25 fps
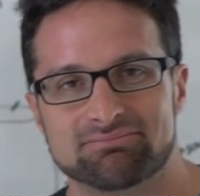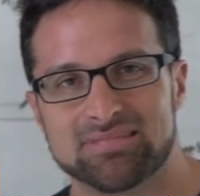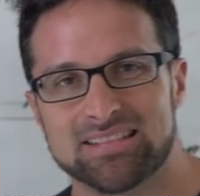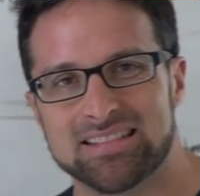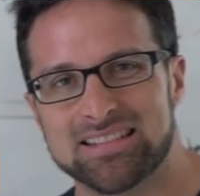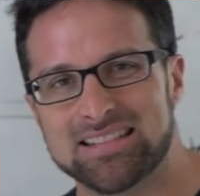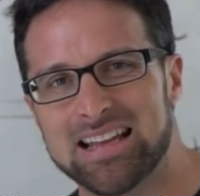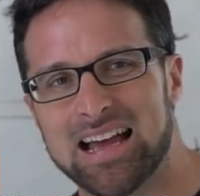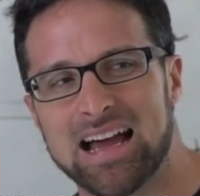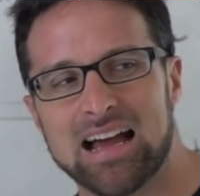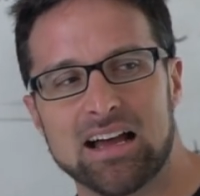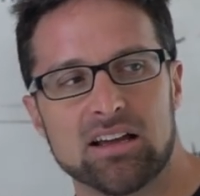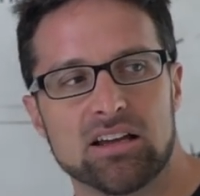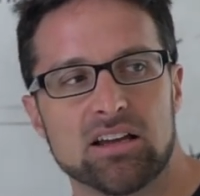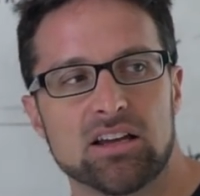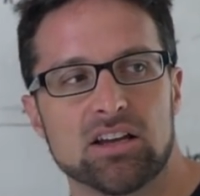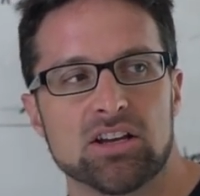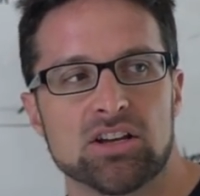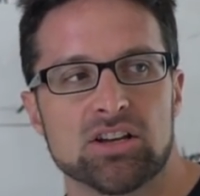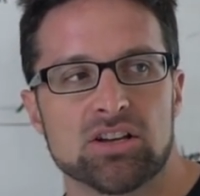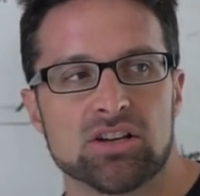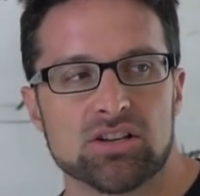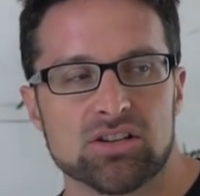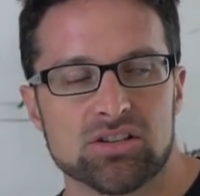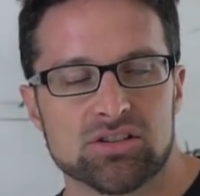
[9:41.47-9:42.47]
not,
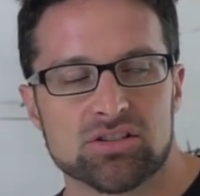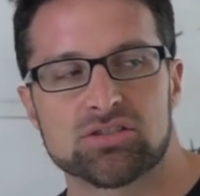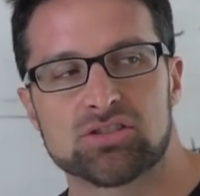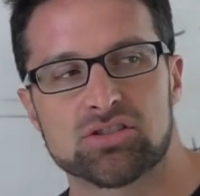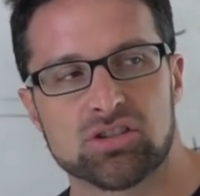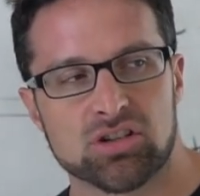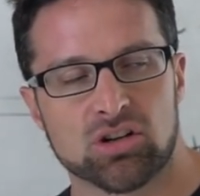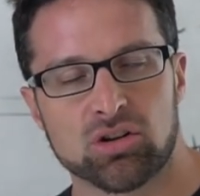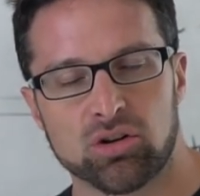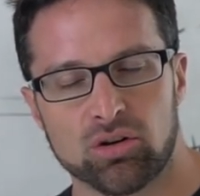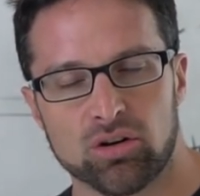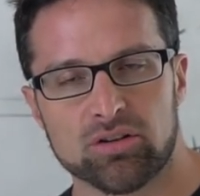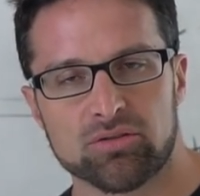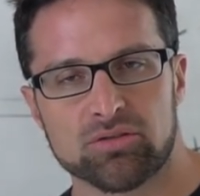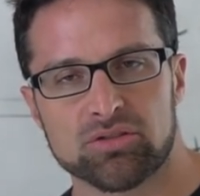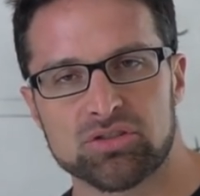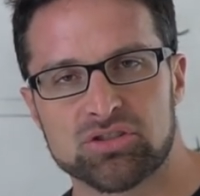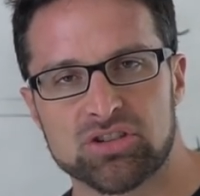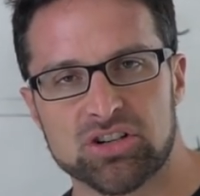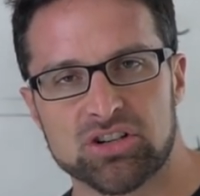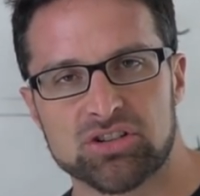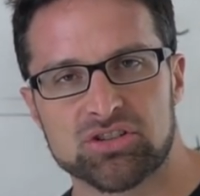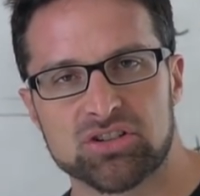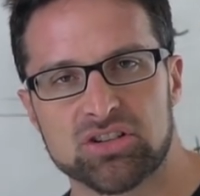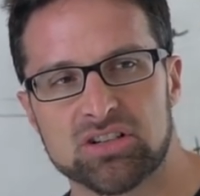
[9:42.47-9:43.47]
caloric
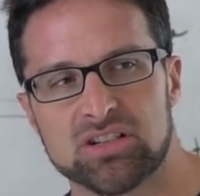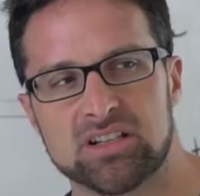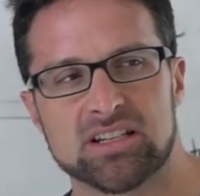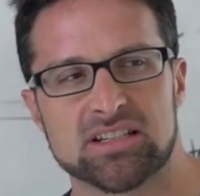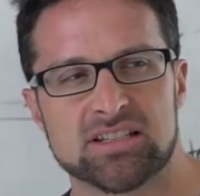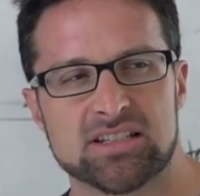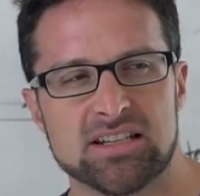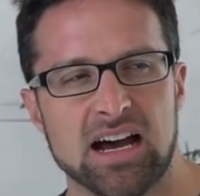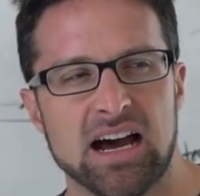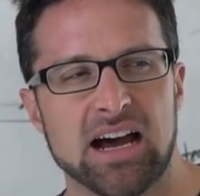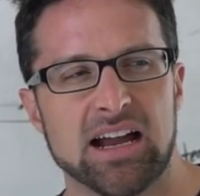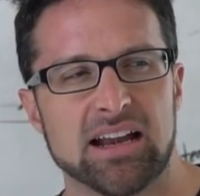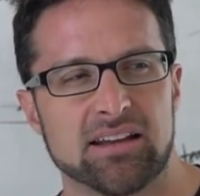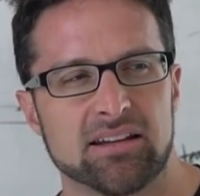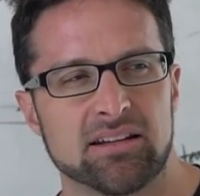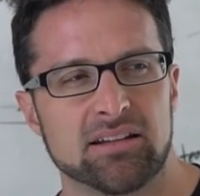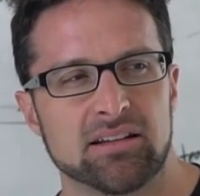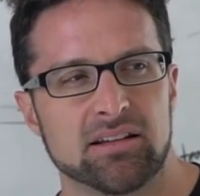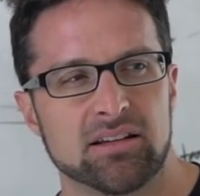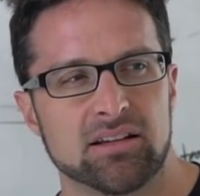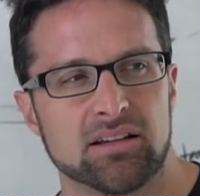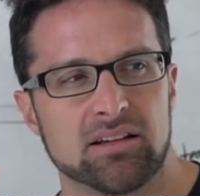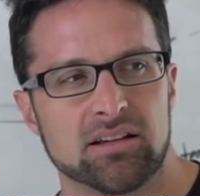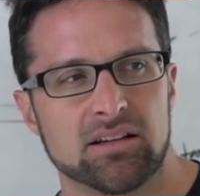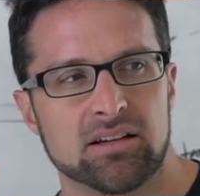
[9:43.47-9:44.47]
restriction does not
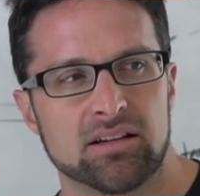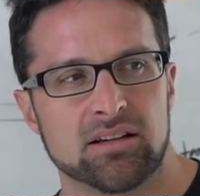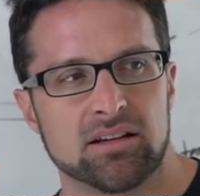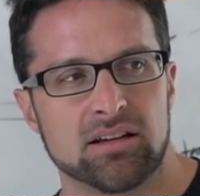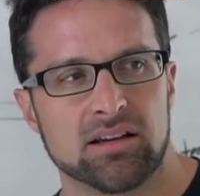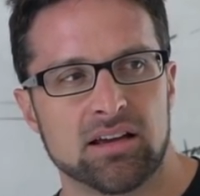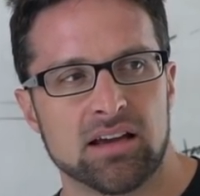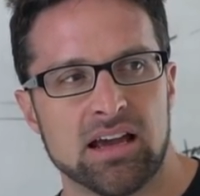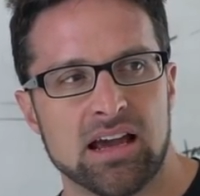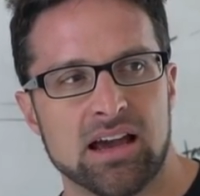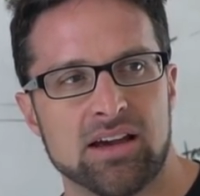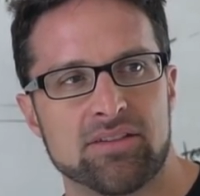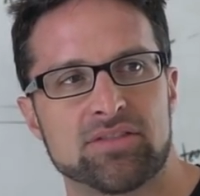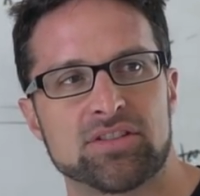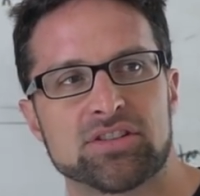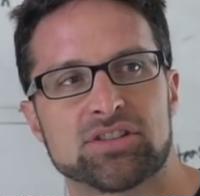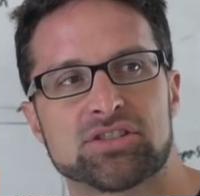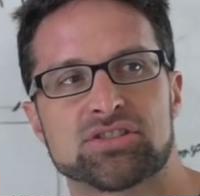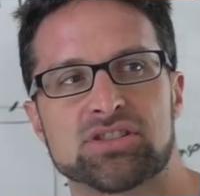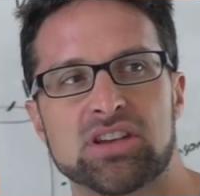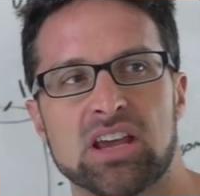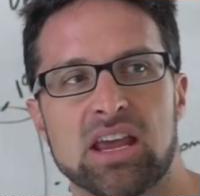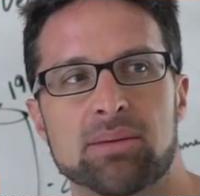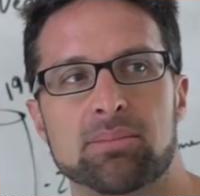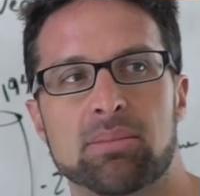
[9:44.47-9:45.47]
have the
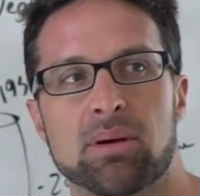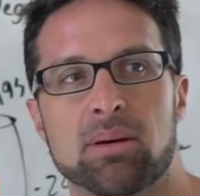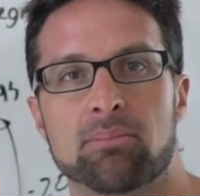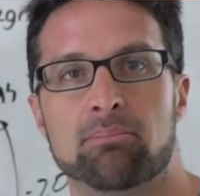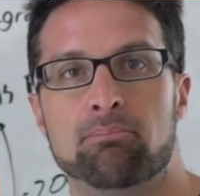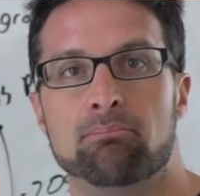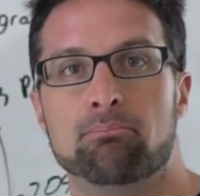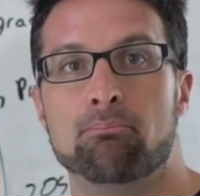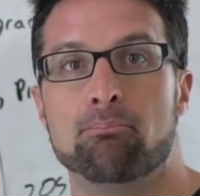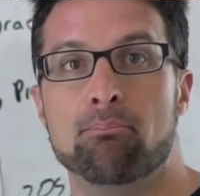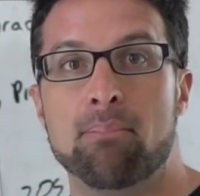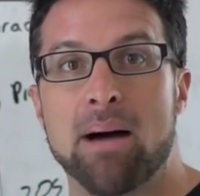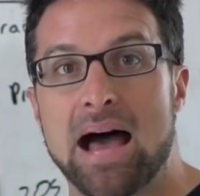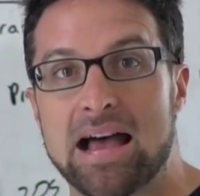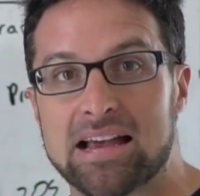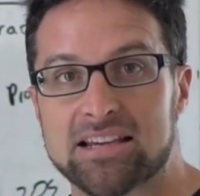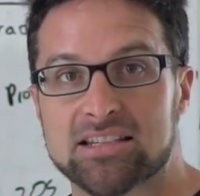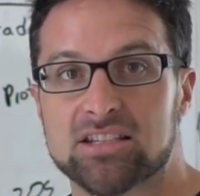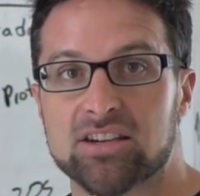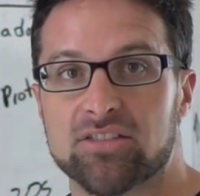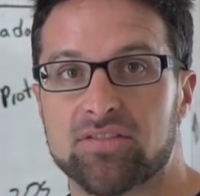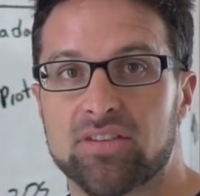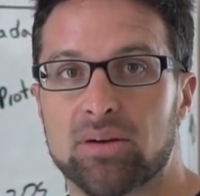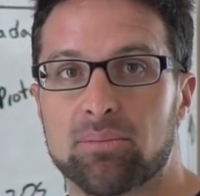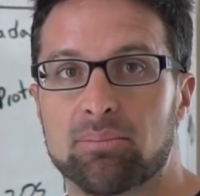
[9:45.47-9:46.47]
same
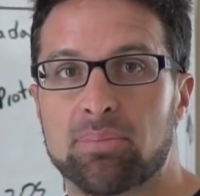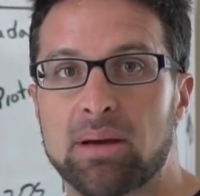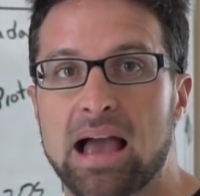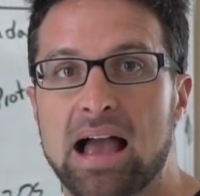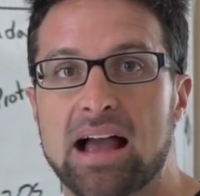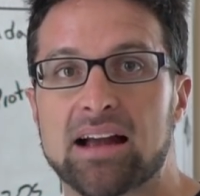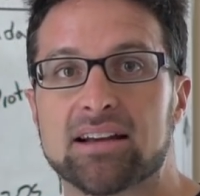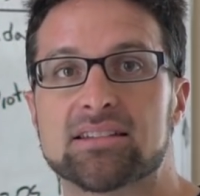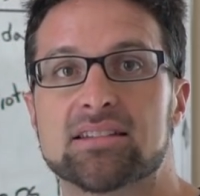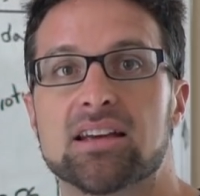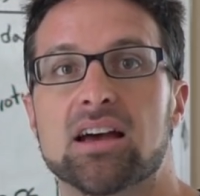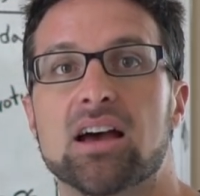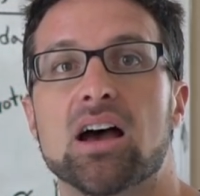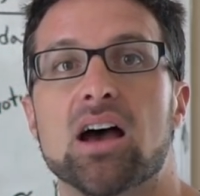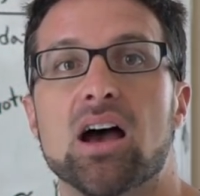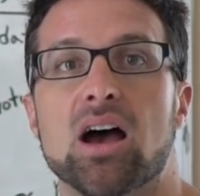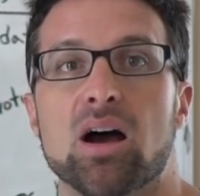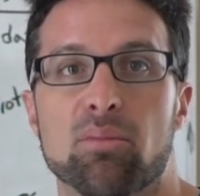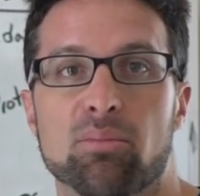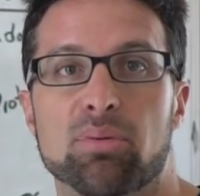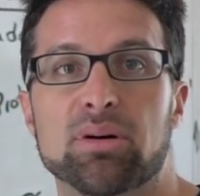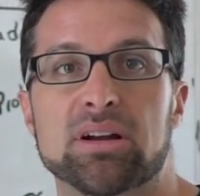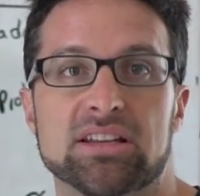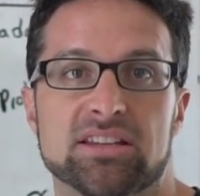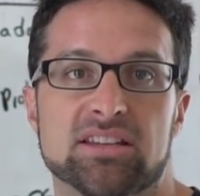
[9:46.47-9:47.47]
massive impact,
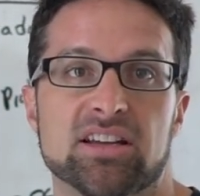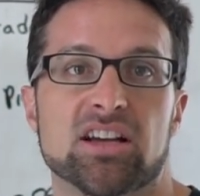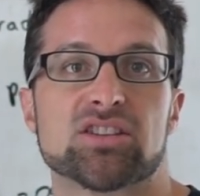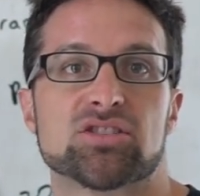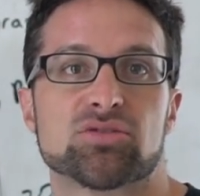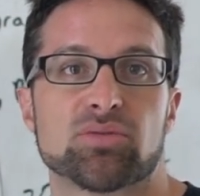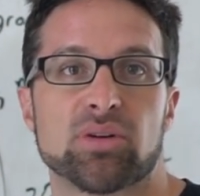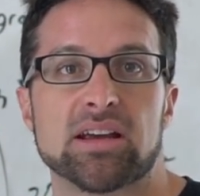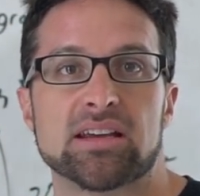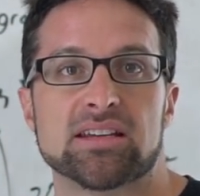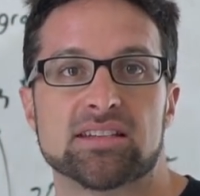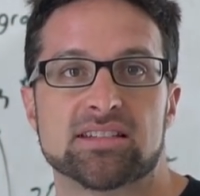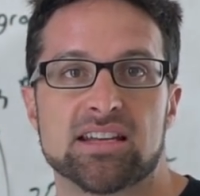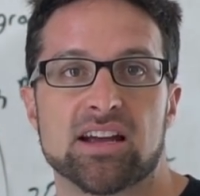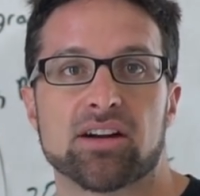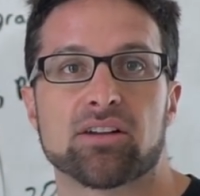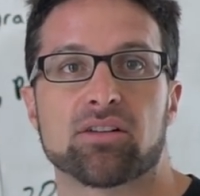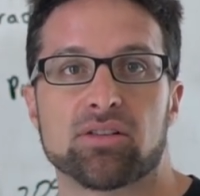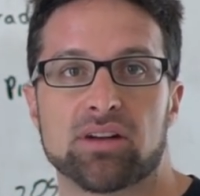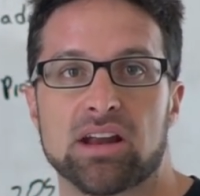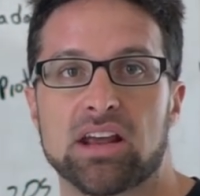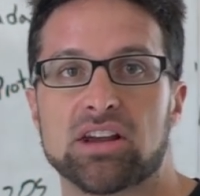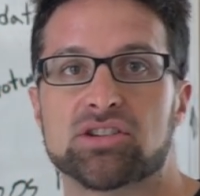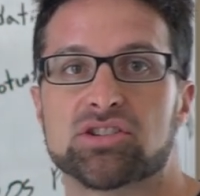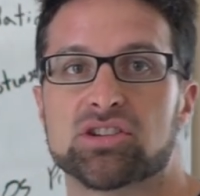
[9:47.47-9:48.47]
but it does raise
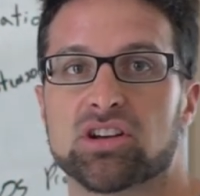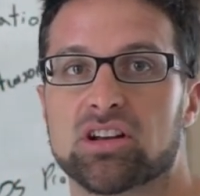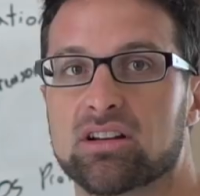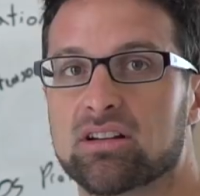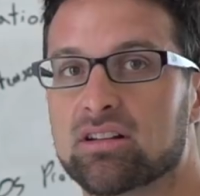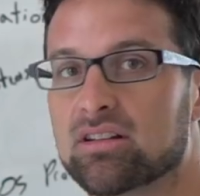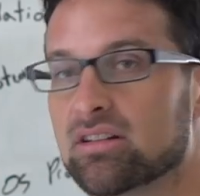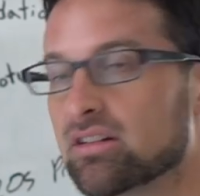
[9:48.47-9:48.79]
degradation,